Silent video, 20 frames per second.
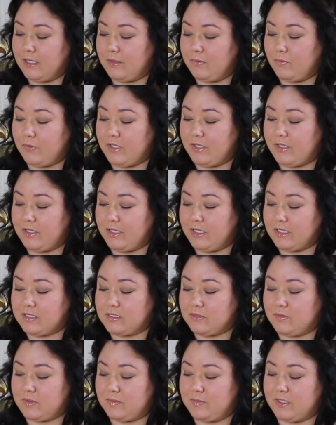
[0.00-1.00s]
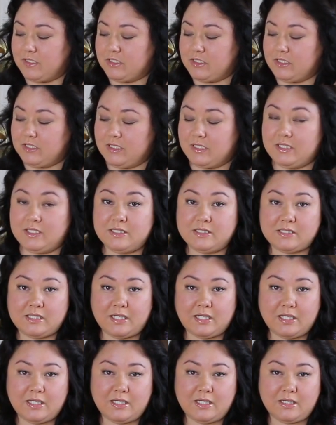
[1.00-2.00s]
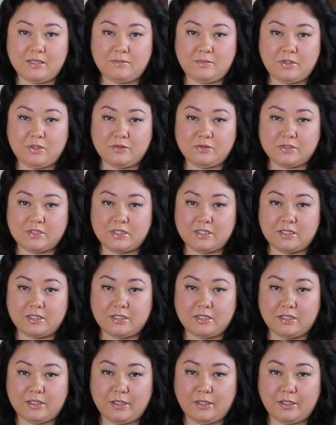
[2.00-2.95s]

One of the things I want to mention is I am using